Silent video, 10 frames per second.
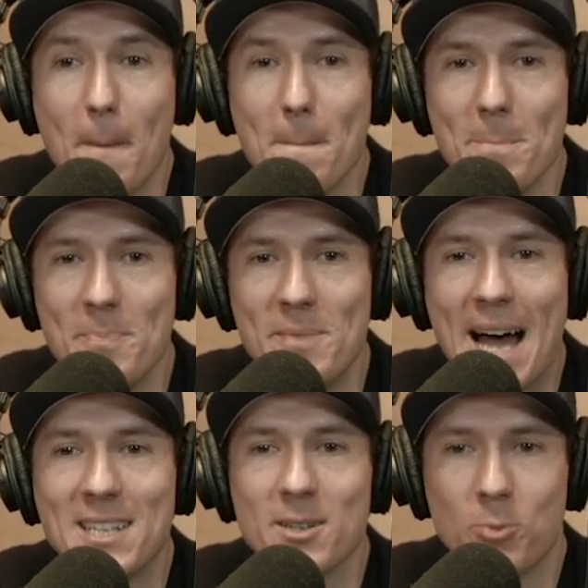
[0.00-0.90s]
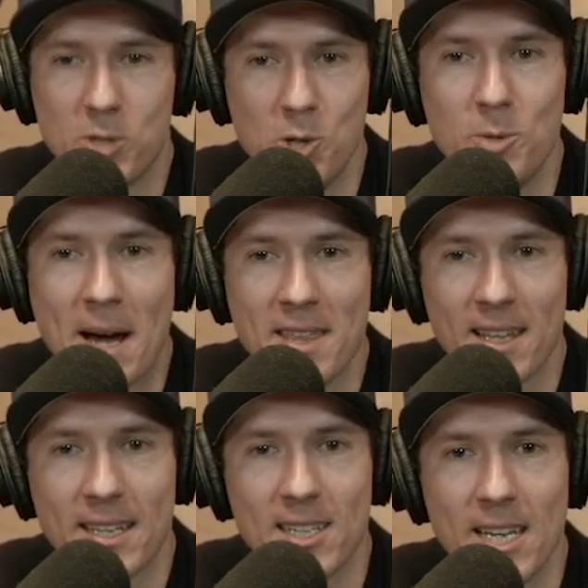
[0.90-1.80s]
bought me. That's, did you buy that
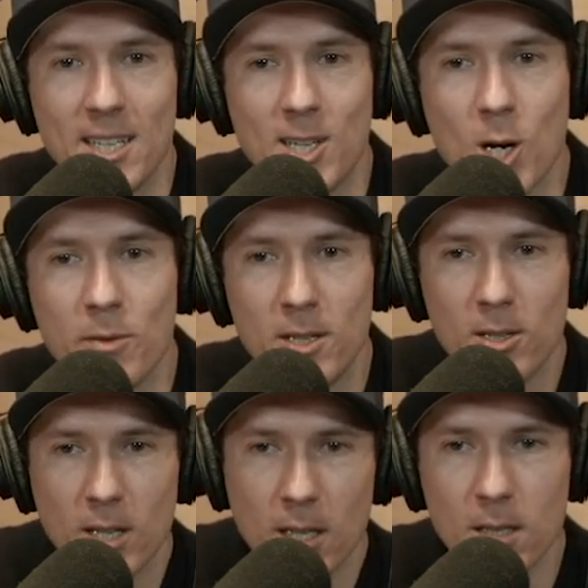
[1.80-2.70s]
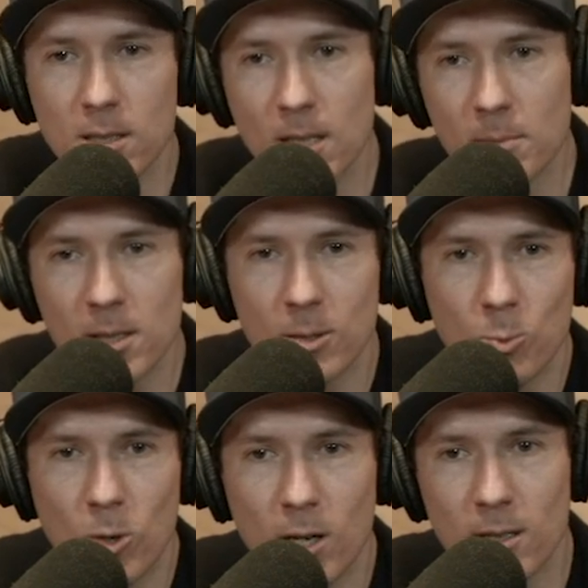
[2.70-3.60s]
like in COVID? You're like, I need to get my
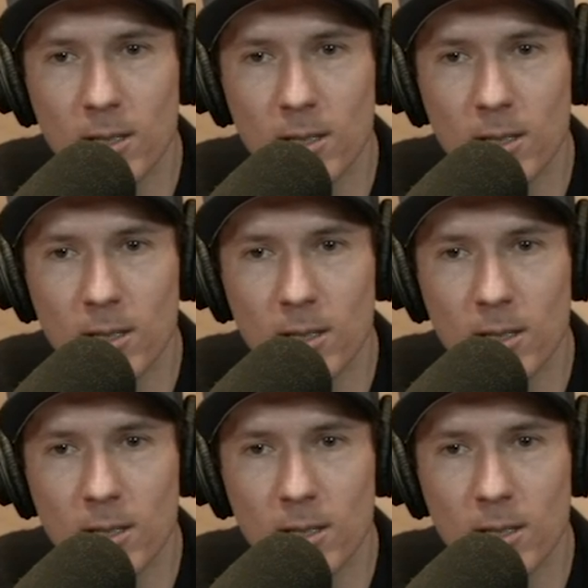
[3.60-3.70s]
own water.